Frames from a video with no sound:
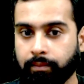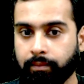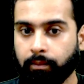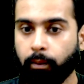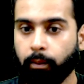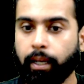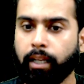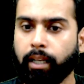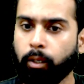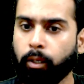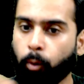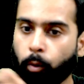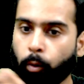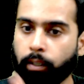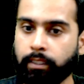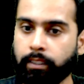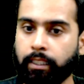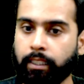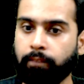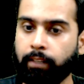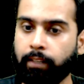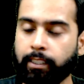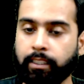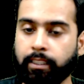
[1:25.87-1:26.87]
Okay, no
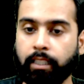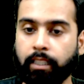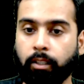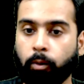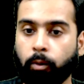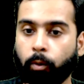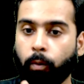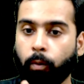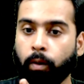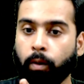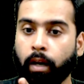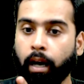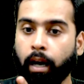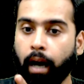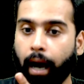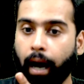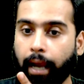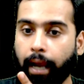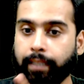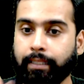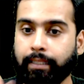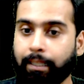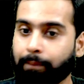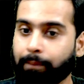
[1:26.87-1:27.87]
reservation, no
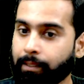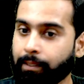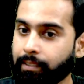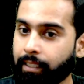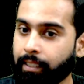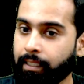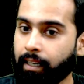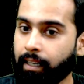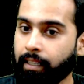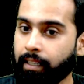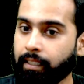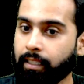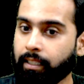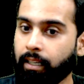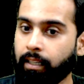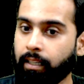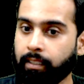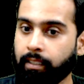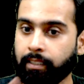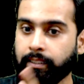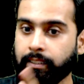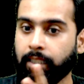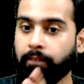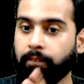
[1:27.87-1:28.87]
Hyderabad
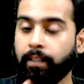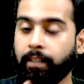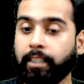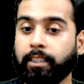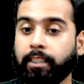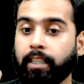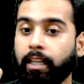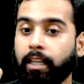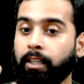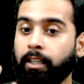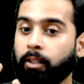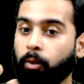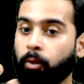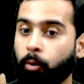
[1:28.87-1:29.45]
Karnataka reservation,